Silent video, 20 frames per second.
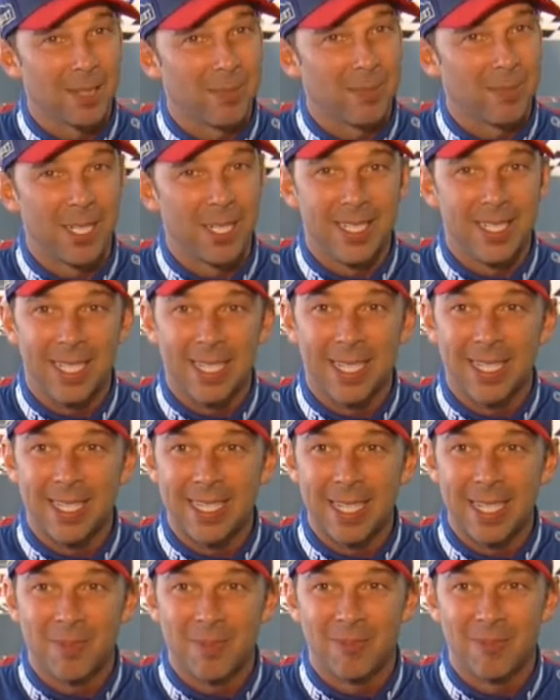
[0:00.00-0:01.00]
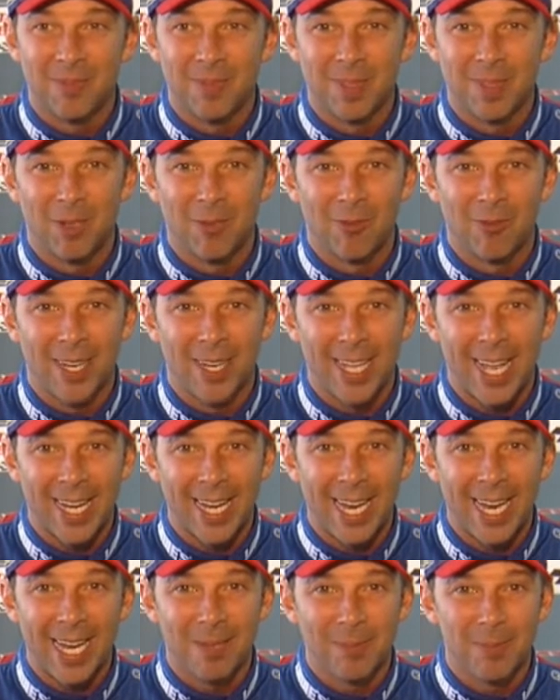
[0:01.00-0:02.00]
like, buddy, dig in deep and go find
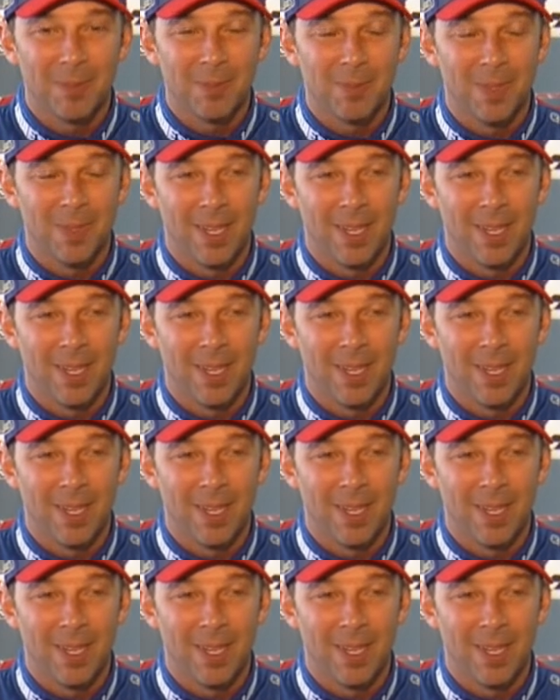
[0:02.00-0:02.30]
that cape.